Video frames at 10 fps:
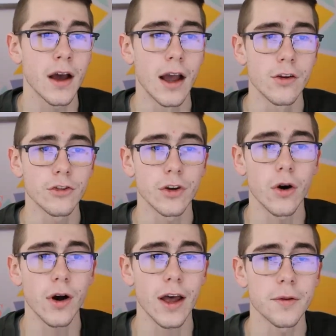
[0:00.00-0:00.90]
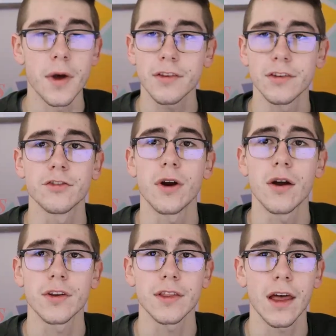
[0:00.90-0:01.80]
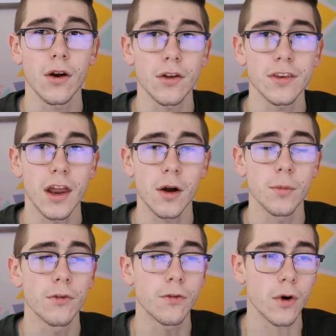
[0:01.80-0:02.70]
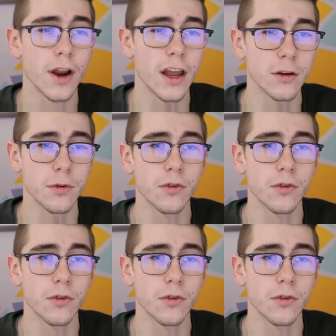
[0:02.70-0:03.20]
I usually go ahead and message around, get that all set up beforehand